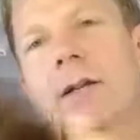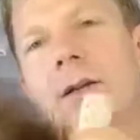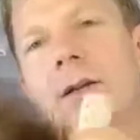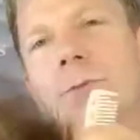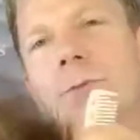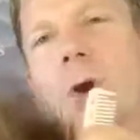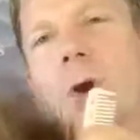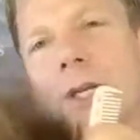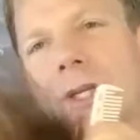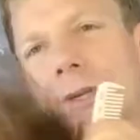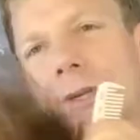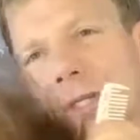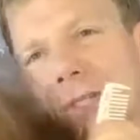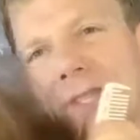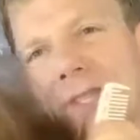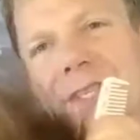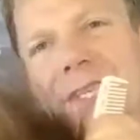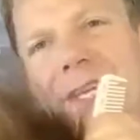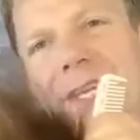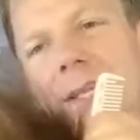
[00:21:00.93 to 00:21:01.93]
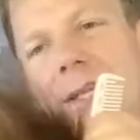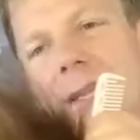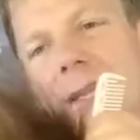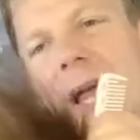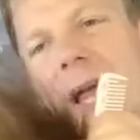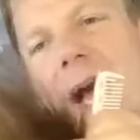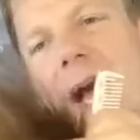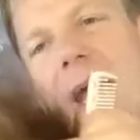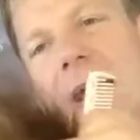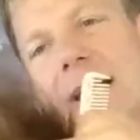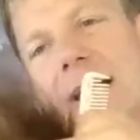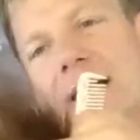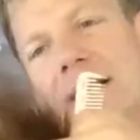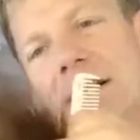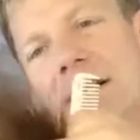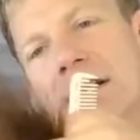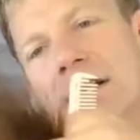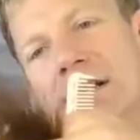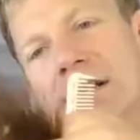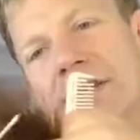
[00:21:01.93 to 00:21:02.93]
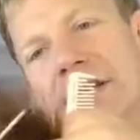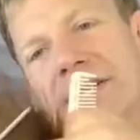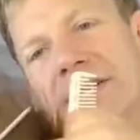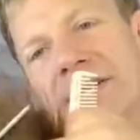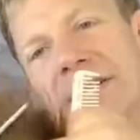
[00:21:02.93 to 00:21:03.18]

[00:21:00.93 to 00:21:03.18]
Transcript: where you can see the line. This